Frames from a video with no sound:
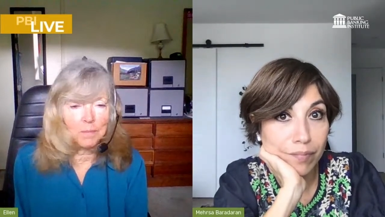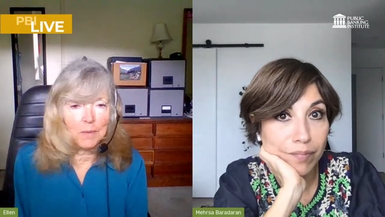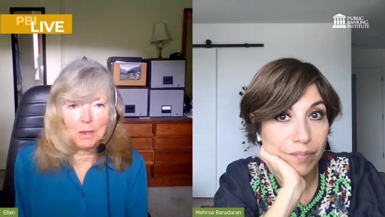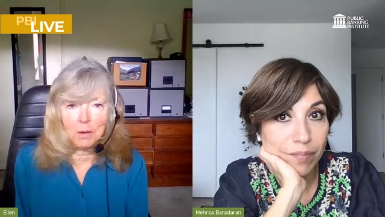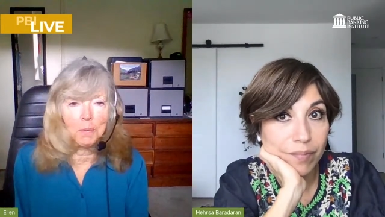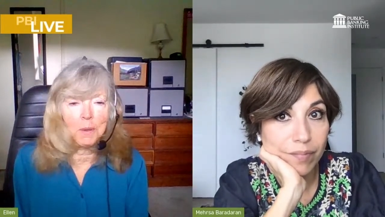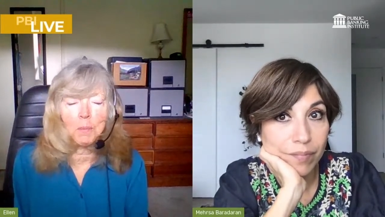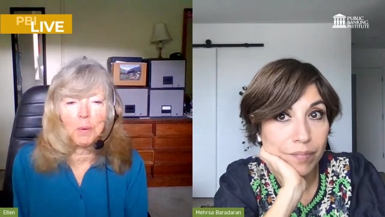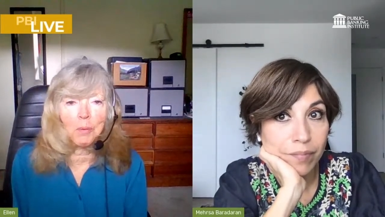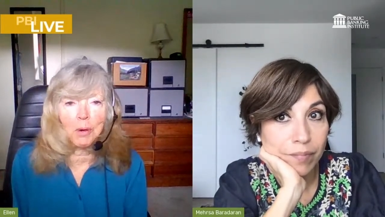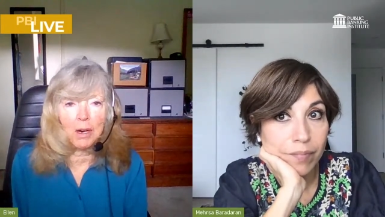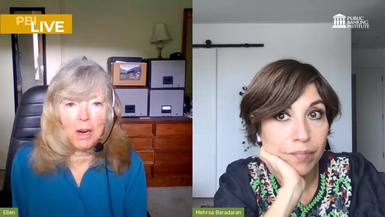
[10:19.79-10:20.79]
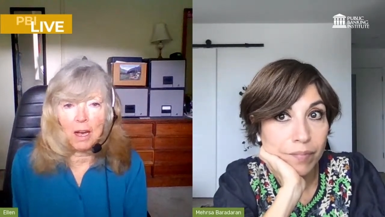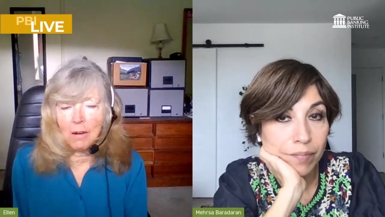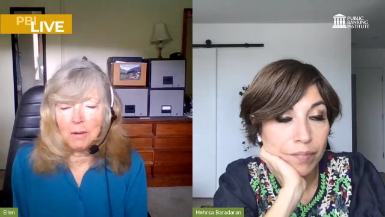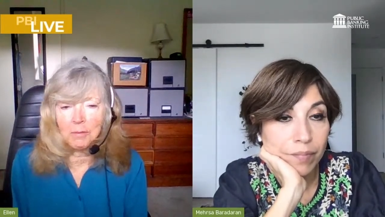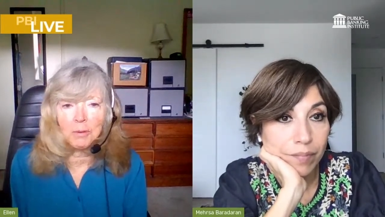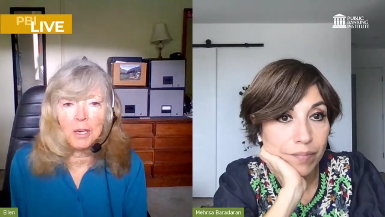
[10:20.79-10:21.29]
Speaker 1: you know people were
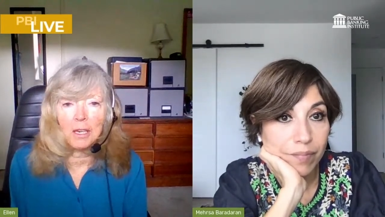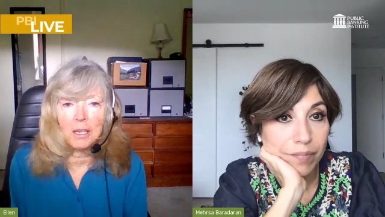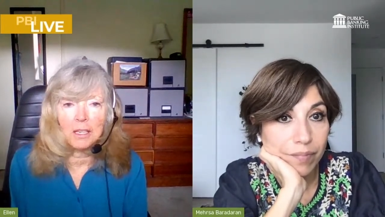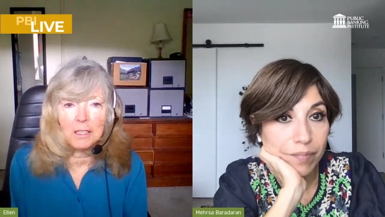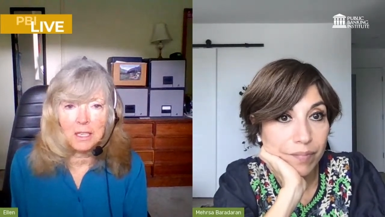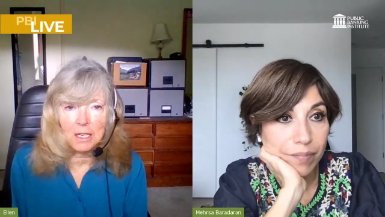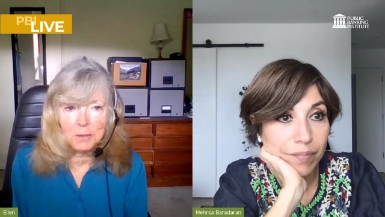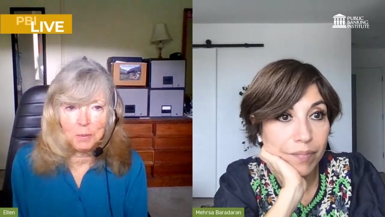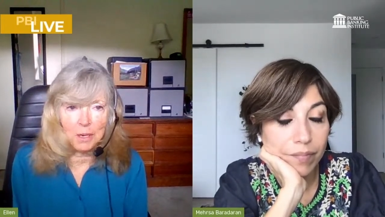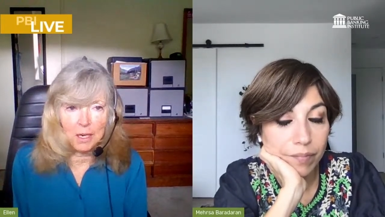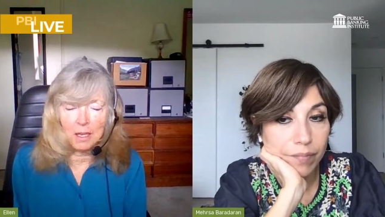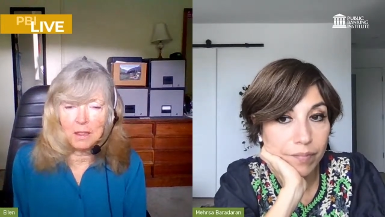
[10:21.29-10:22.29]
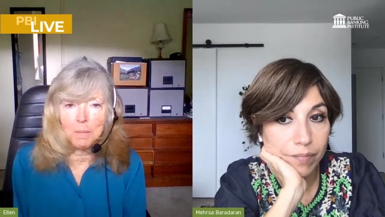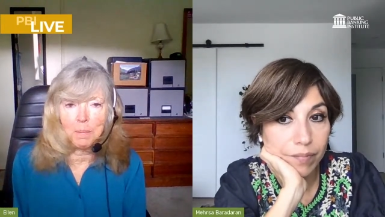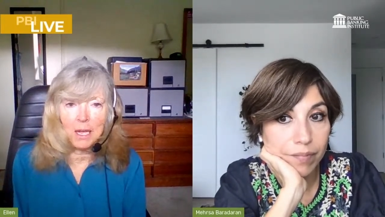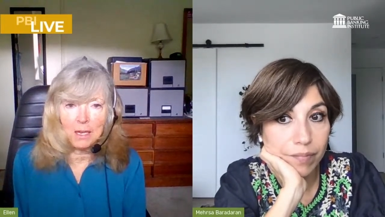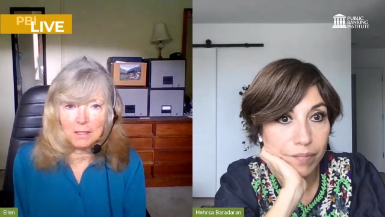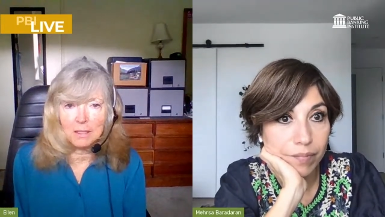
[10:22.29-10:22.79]
out of work and desperate, and the mm-hmm.
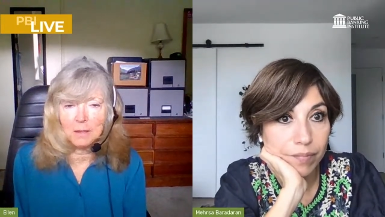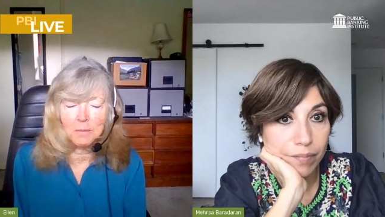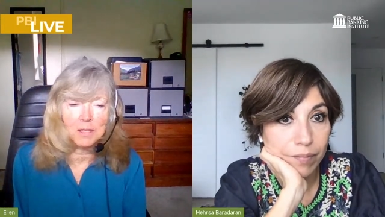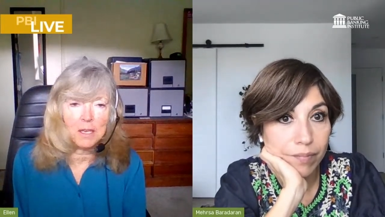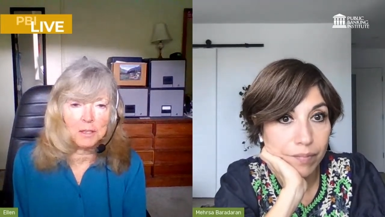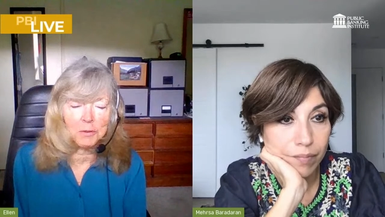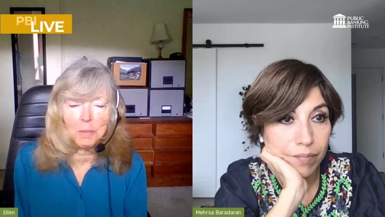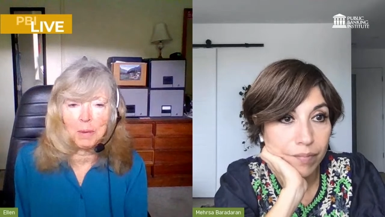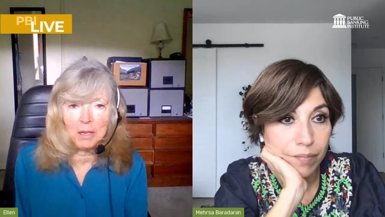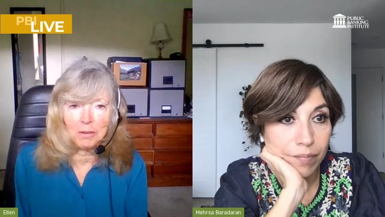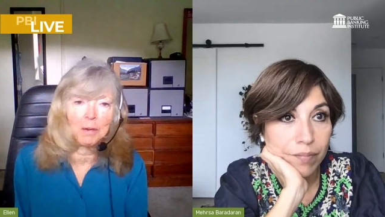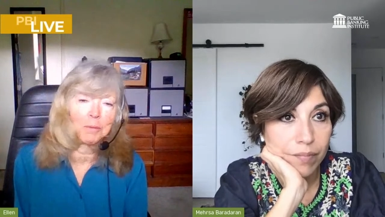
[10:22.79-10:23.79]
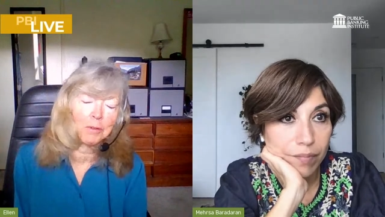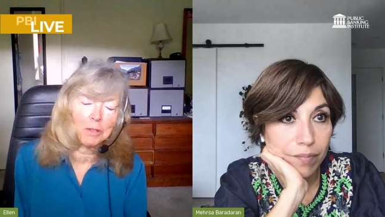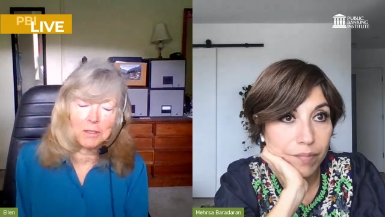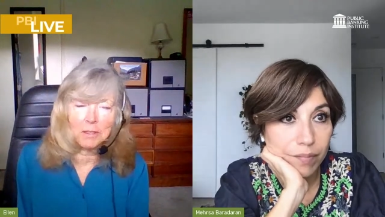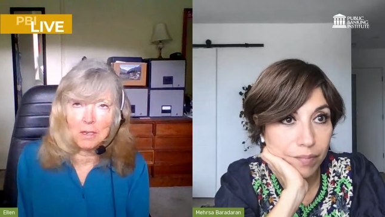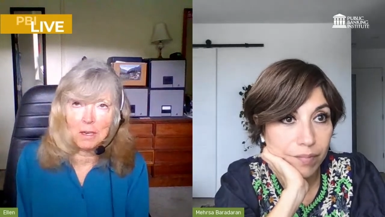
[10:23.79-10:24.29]
banks themselves were bankrupt. Of
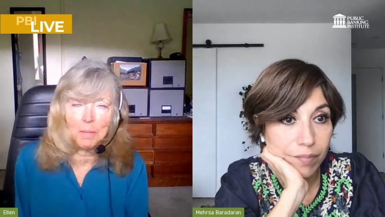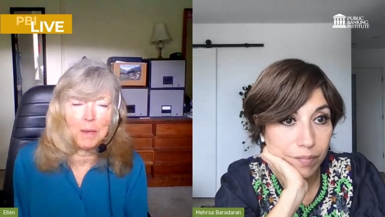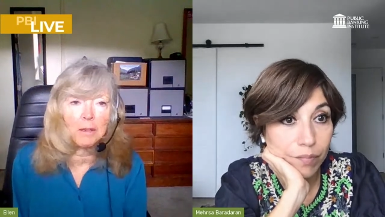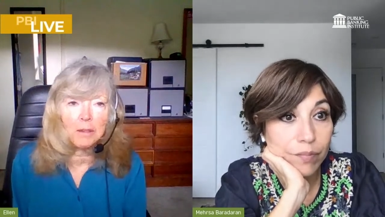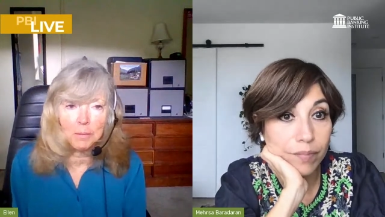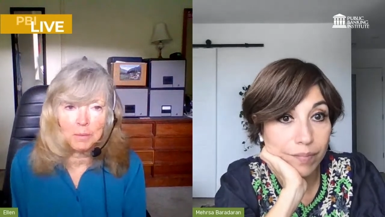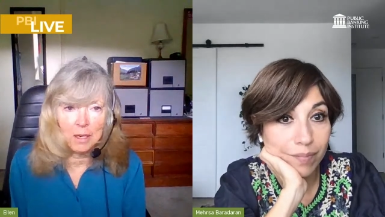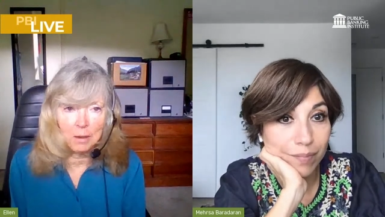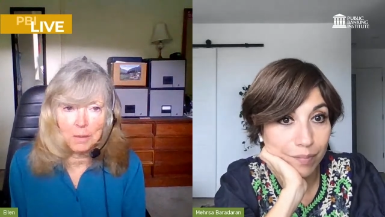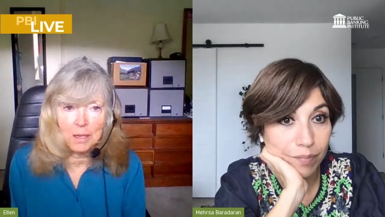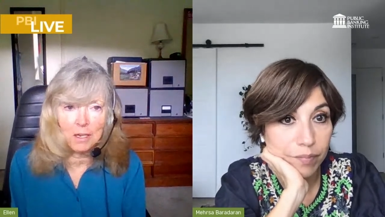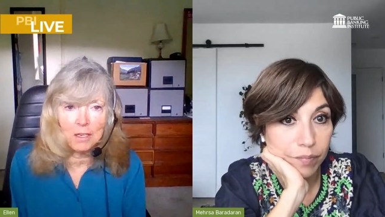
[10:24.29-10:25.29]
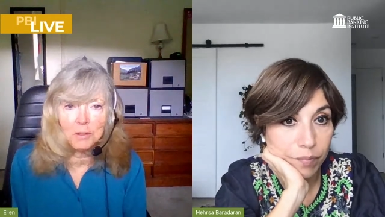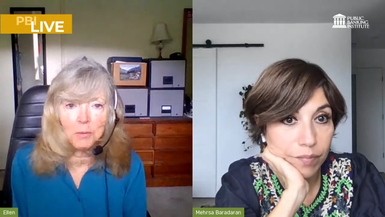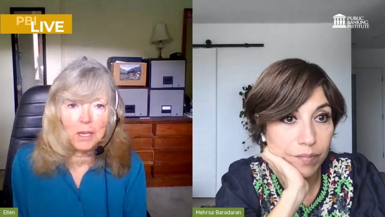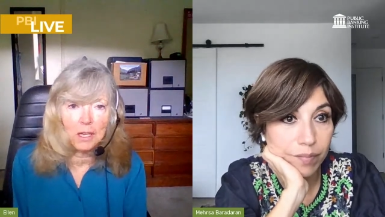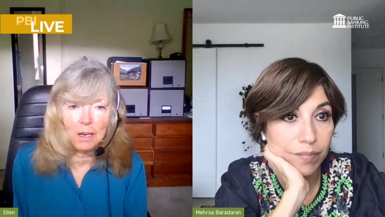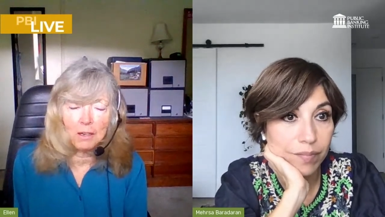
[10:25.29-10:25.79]
course, they're not bankrupt mm-hmm. now because
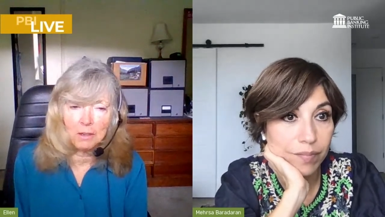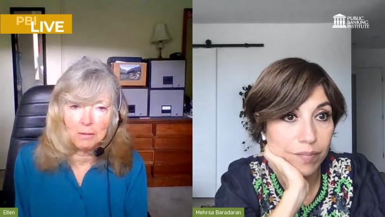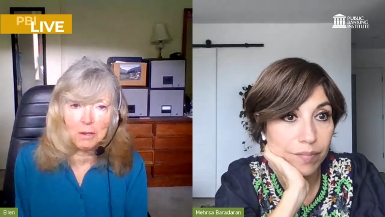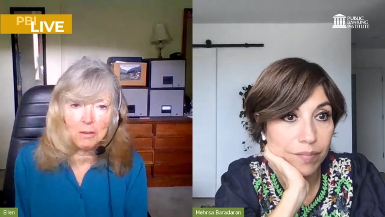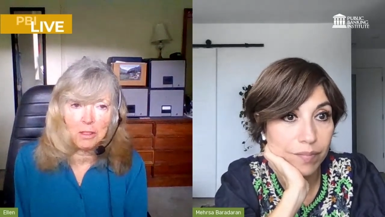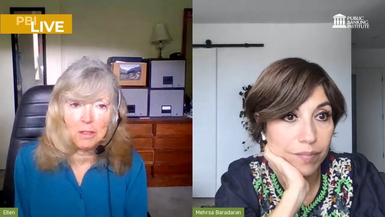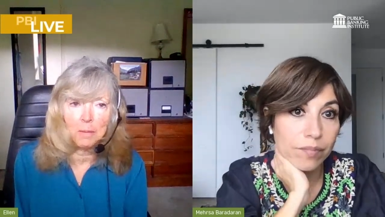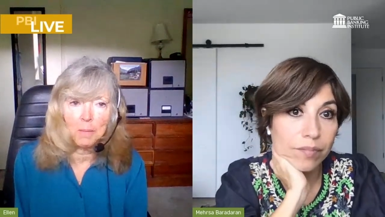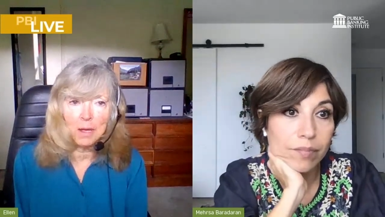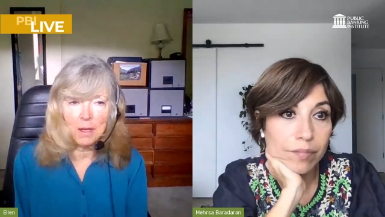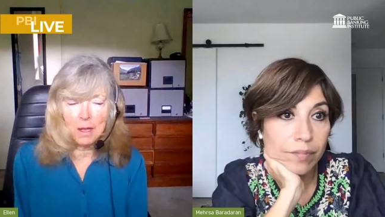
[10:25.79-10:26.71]
we underwrote them.